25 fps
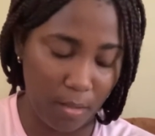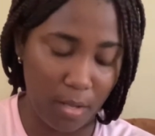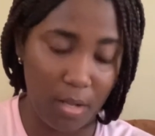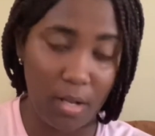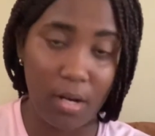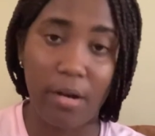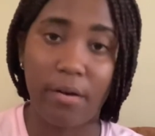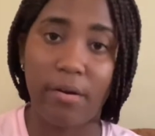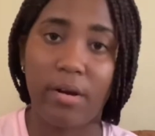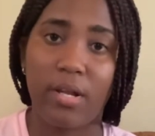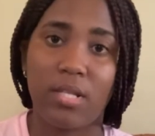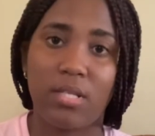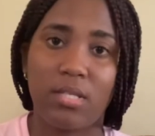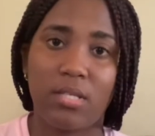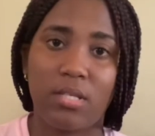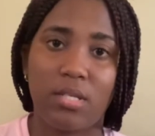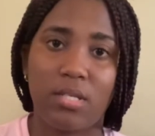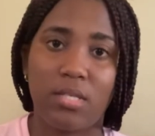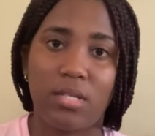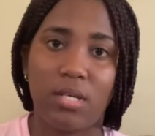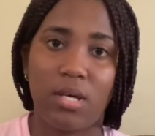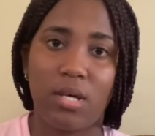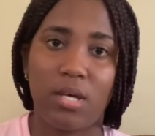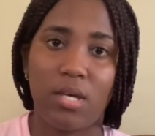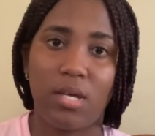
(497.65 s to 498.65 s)
clearance
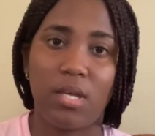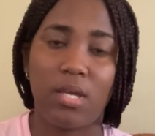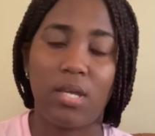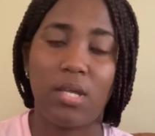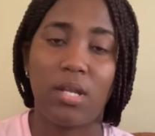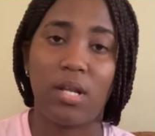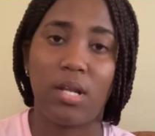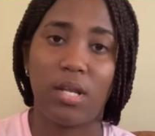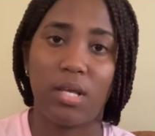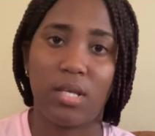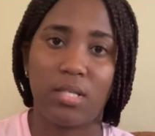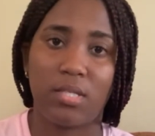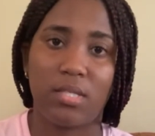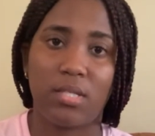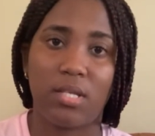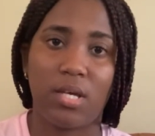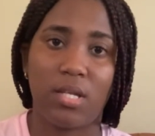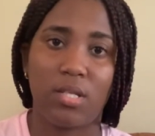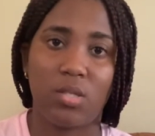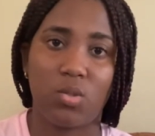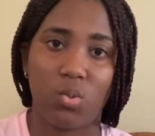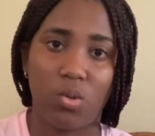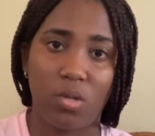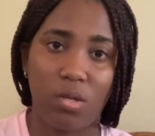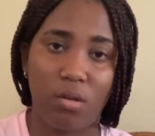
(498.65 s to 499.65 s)
letter in less than
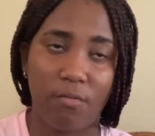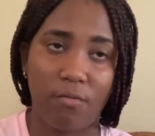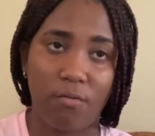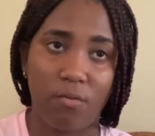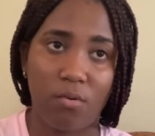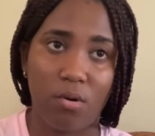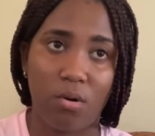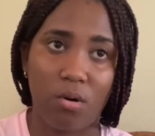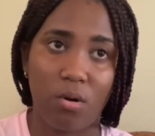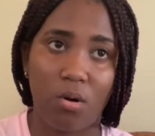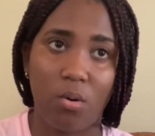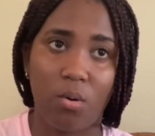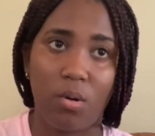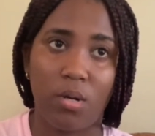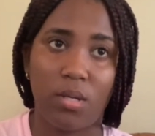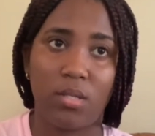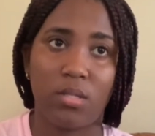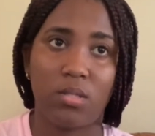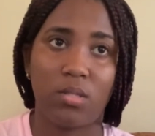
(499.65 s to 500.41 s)
24 hours.